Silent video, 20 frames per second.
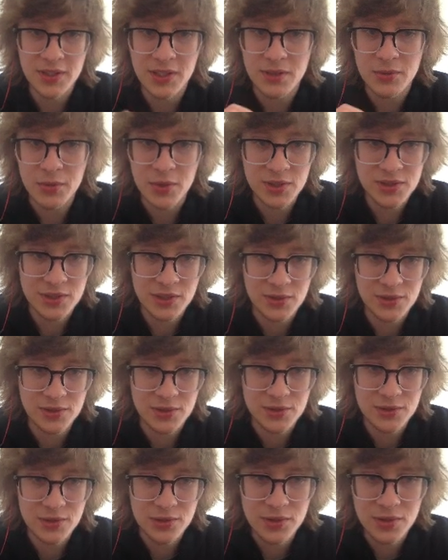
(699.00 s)
that Rust allows
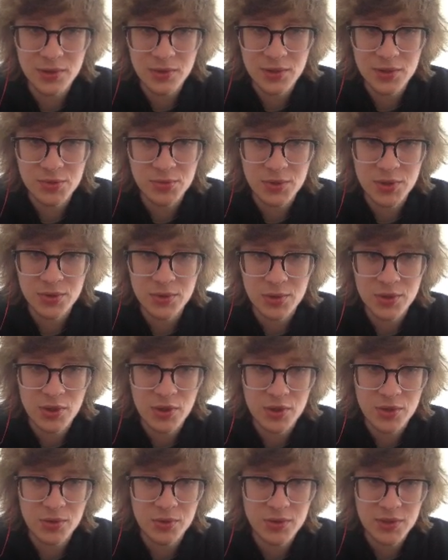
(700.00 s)
us to do is we can do
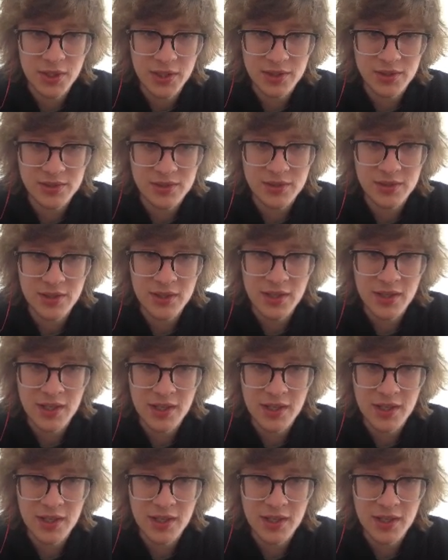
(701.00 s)
cargo test,